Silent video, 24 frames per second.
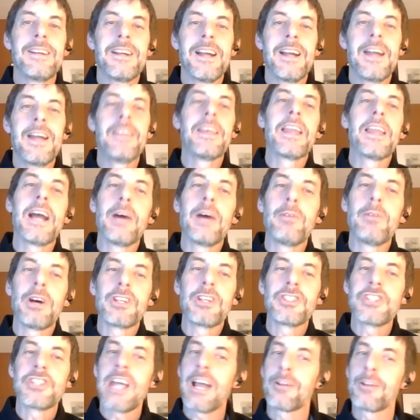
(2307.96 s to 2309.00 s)
and then how about
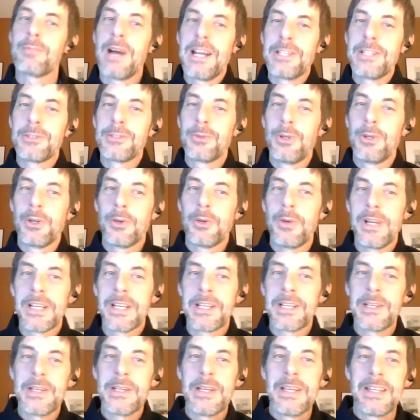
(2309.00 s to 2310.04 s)
jack pines real
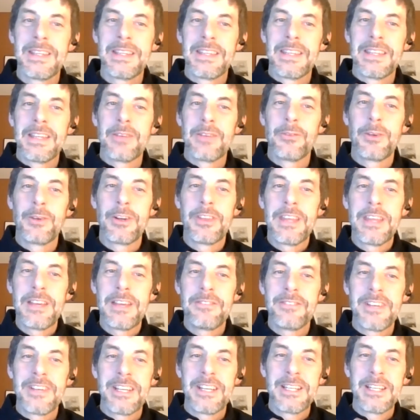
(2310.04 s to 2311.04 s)
quick and where they fit in?